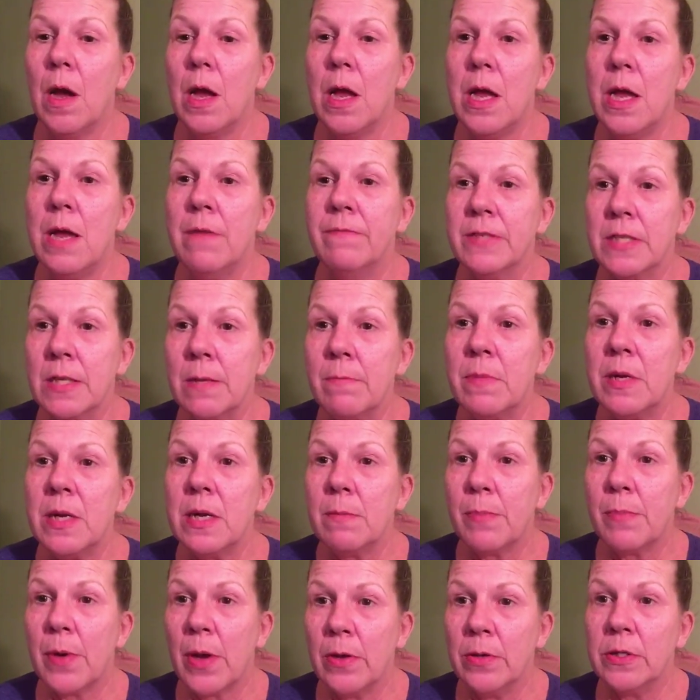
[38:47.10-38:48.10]
if somebody
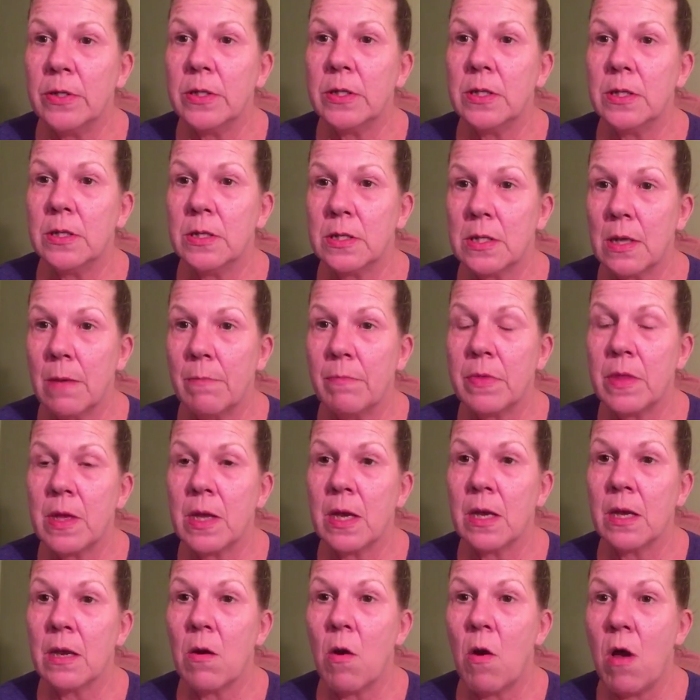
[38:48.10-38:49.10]
posted
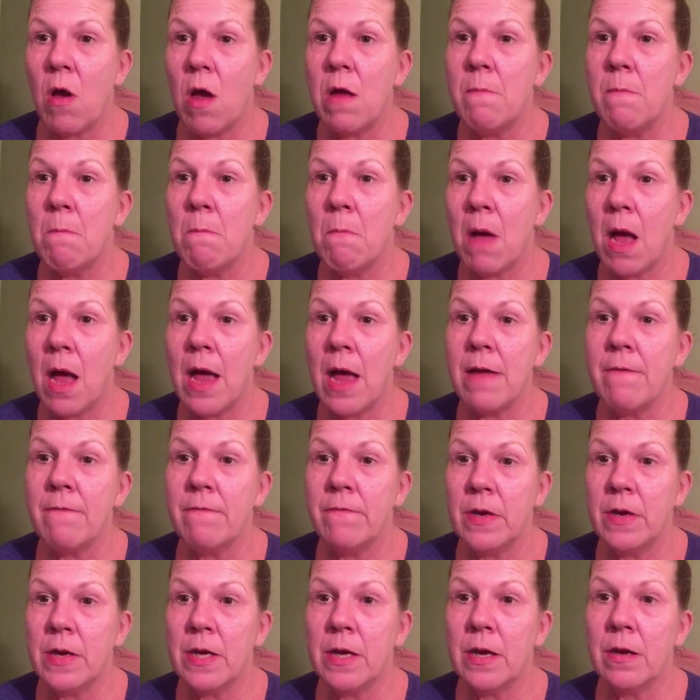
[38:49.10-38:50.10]
something on my
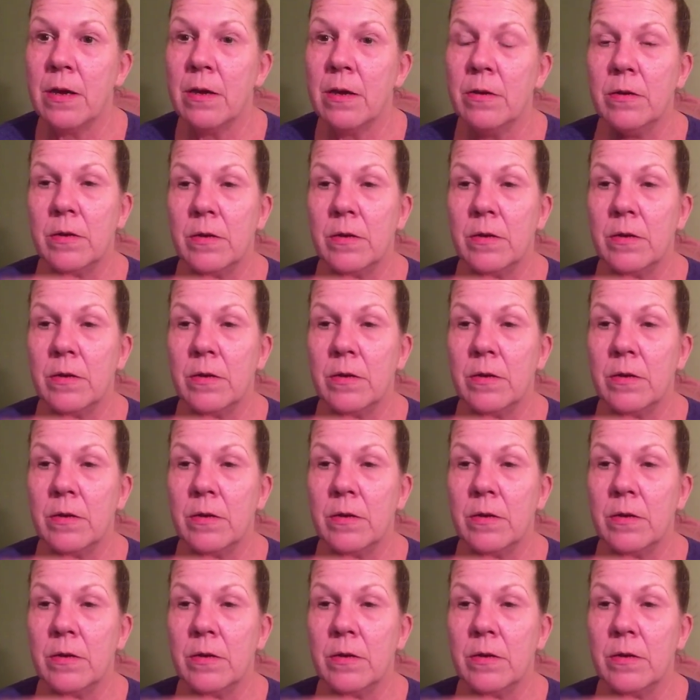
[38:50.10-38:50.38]
video,